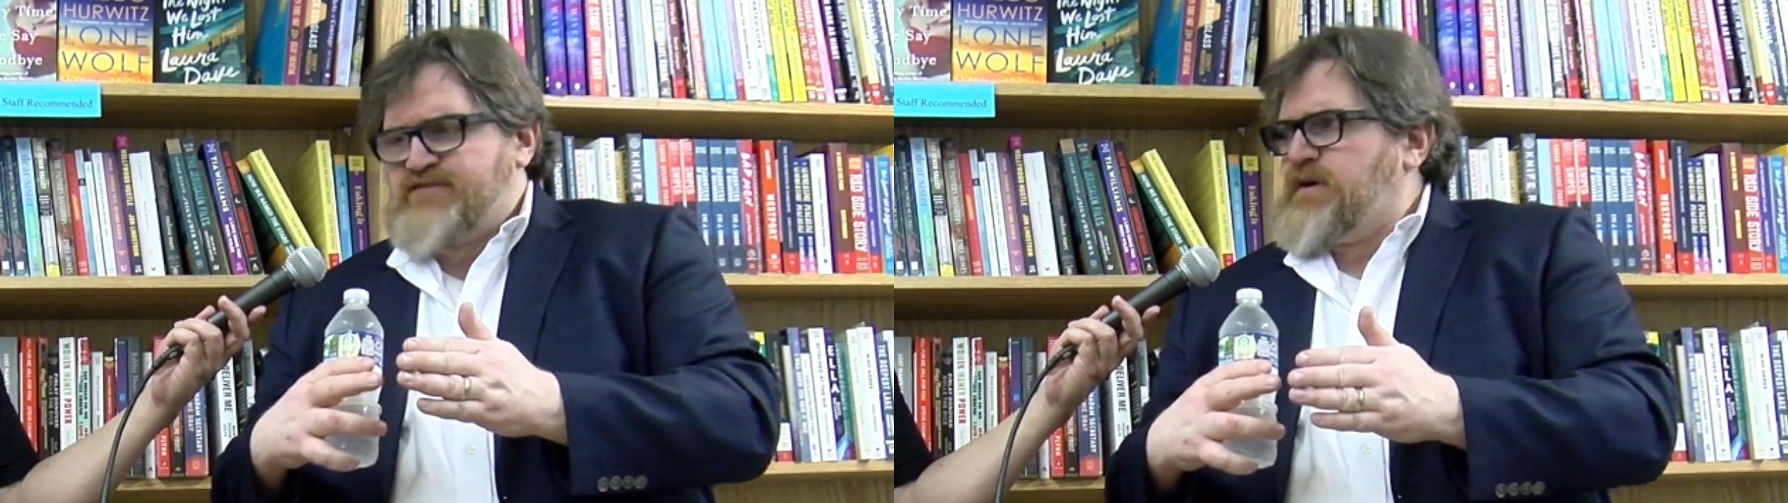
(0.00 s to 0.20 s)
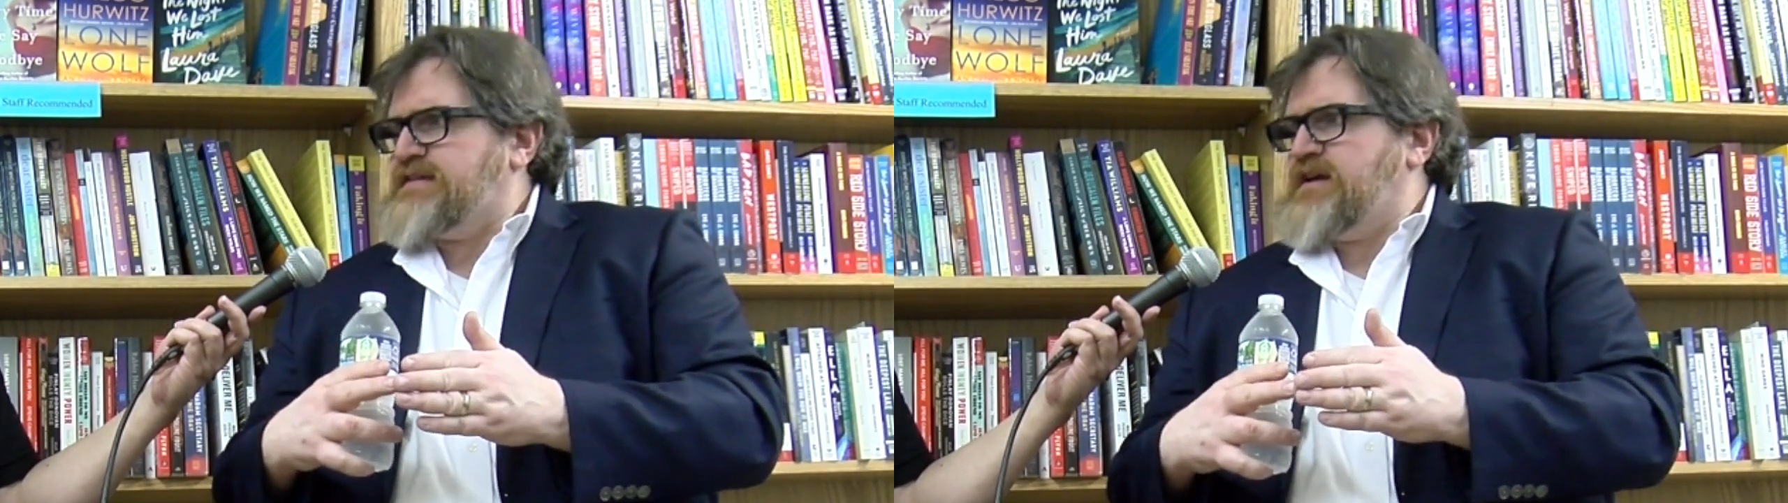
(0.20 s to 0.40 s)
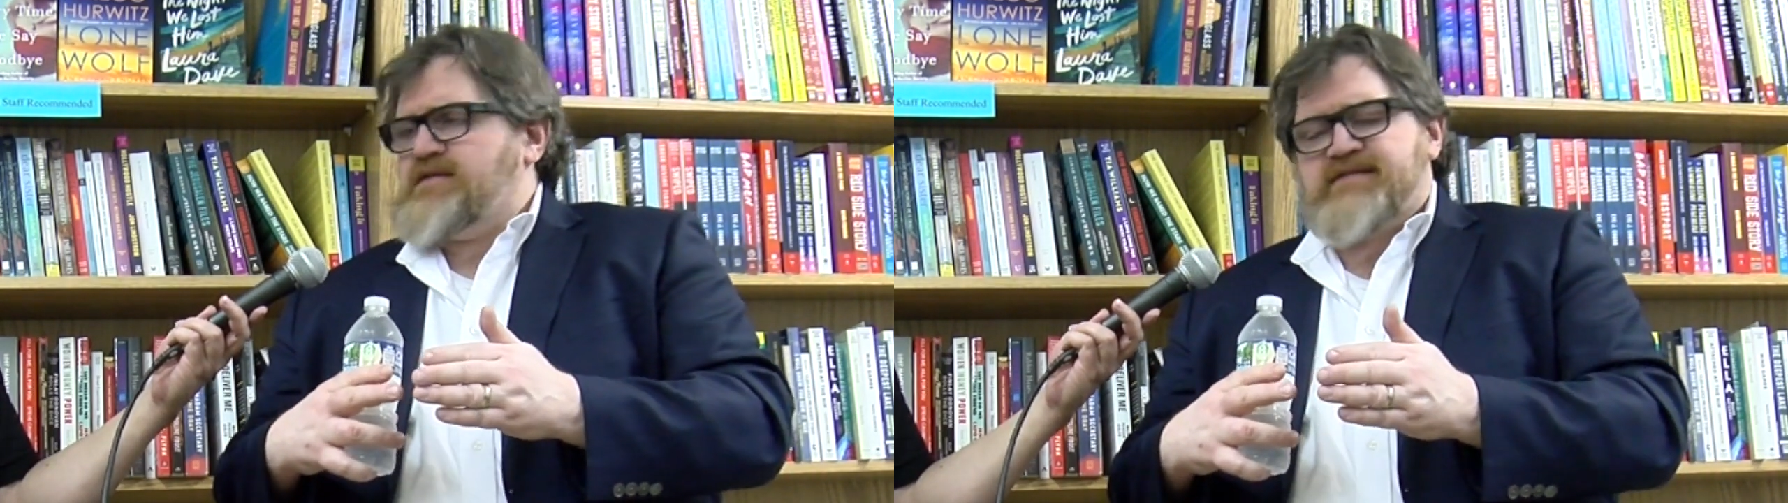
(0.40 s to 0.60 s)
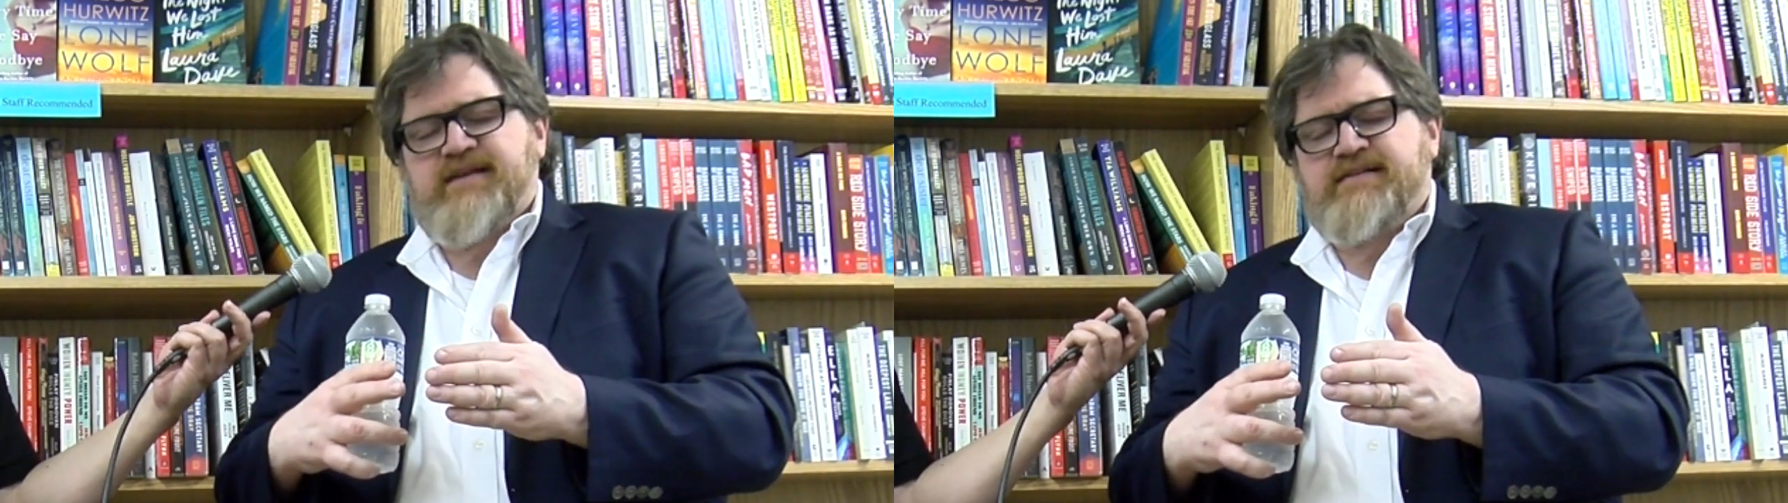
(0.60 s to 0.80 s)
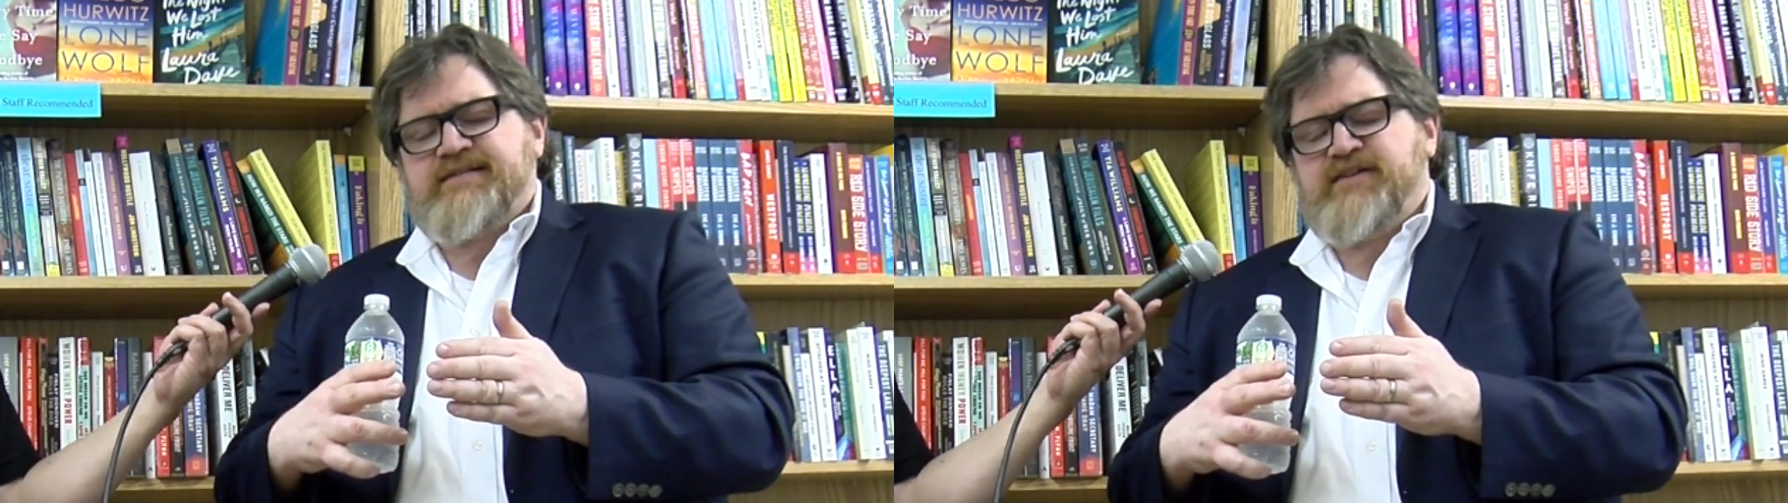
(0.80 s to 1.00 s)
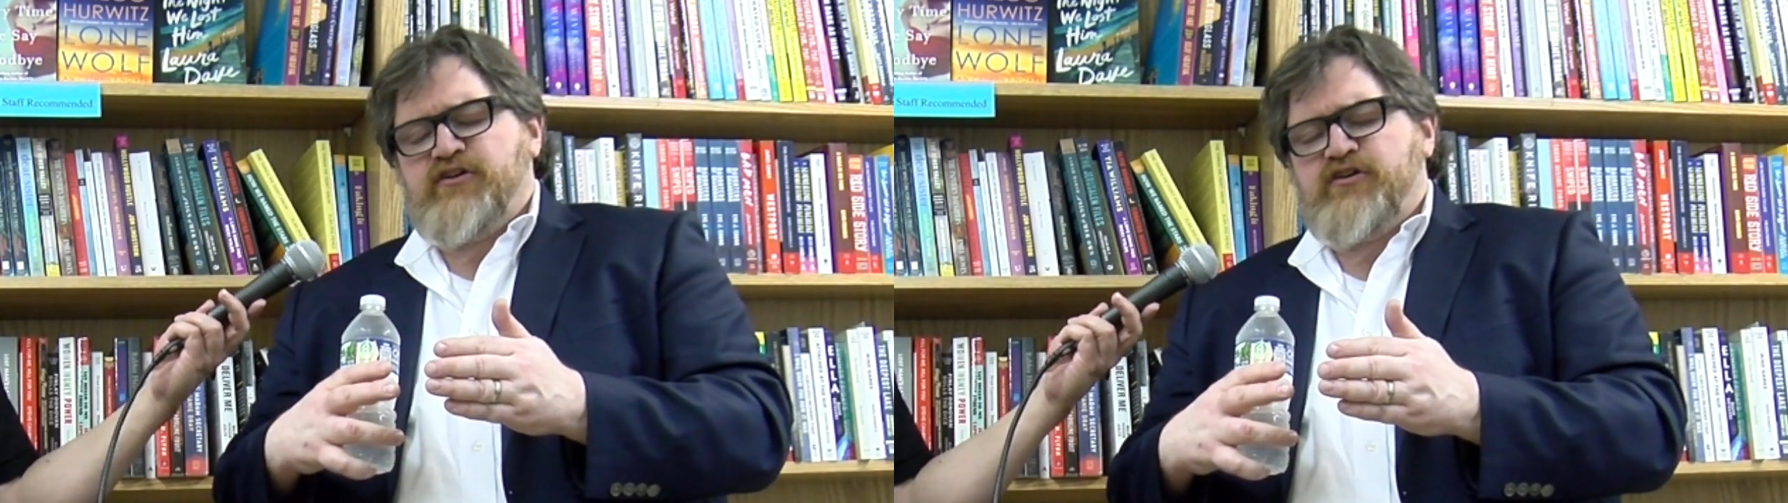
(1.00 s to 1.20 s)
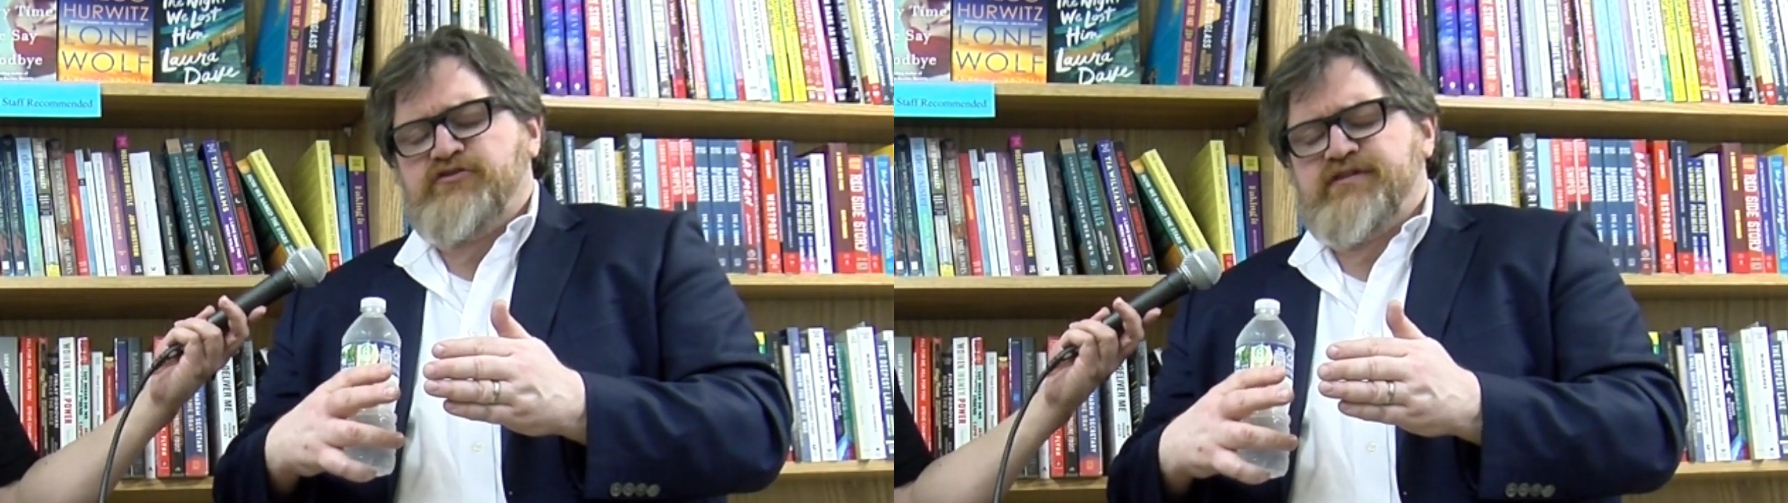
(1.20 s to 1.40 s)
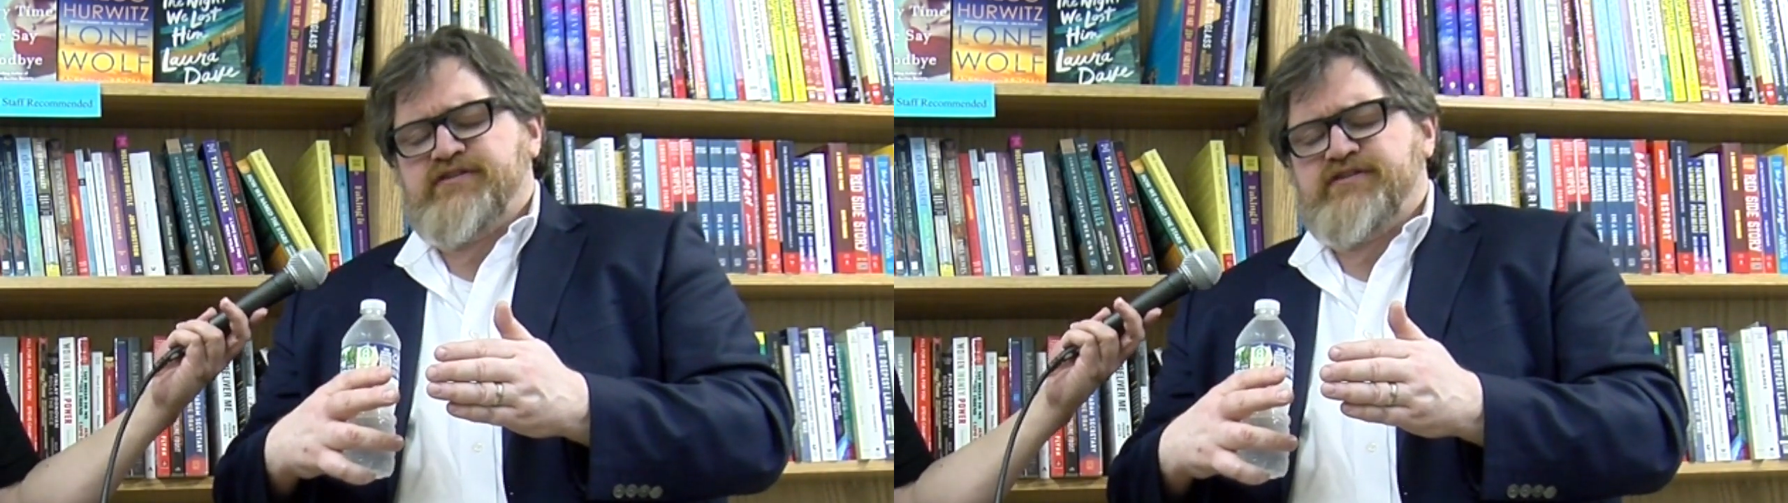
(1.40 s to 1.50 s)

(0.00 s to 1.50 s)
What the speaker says: right there in the Texas hill country.